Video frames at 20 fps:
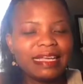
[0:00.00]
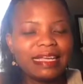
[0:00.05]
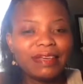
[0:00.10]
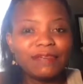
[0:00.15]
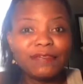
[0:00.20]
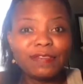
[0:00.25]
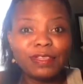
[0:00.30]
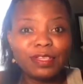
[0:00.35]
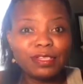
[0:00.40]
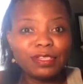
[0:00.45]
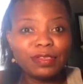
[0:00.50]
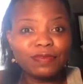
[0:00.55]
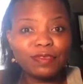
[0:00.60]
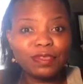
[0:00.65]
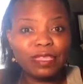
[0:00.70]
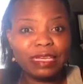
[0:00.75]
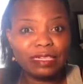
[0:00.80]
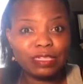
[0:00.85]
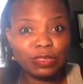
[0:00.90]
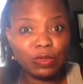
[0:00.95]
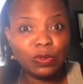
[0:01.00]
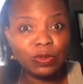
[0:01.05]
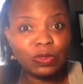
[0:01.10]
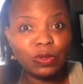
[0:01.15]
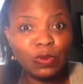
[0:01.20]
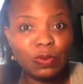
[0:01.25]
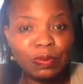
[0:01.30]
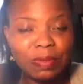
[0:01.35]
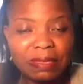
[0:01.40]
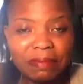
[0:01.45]
For those of you that don't
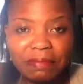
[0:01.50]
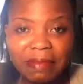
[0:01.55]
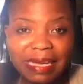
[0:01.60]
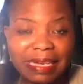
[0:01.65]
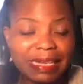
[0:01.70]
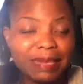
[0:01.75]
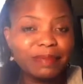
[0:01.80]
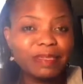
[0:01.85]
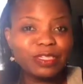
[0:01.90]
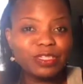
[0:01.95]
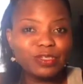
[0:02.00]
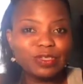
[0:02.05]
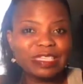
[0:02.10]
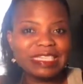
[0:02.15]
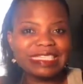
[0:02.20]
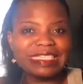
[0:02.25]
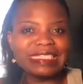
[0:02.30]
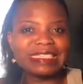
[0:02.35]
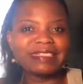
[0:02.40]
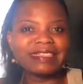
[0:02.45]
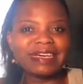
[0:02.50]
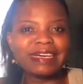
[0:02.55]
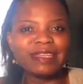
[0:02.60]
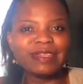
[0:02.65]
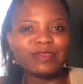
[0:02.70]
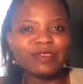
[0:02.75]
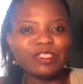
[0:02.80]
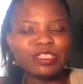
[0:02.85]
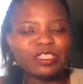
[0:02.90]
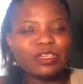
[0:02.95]
know me, my name is
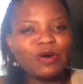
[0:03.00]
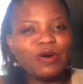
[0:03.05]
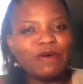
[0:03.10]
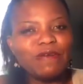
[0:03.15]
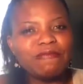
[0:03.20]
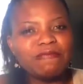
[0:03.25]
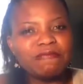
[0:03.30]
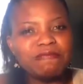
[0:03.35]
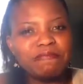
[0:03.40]
Kalungi of